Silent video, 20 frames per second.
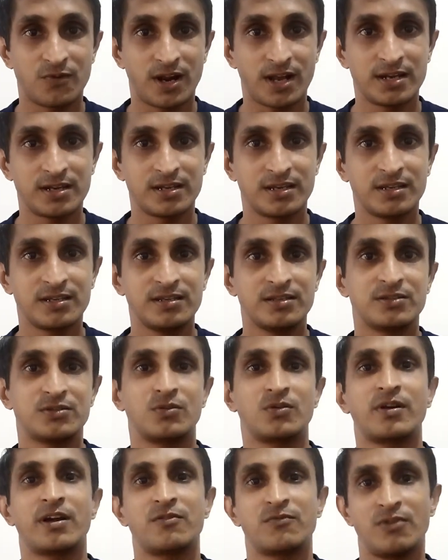writing,
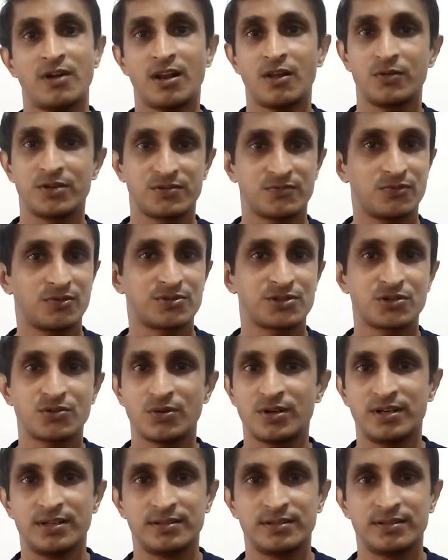you can follow it for sure.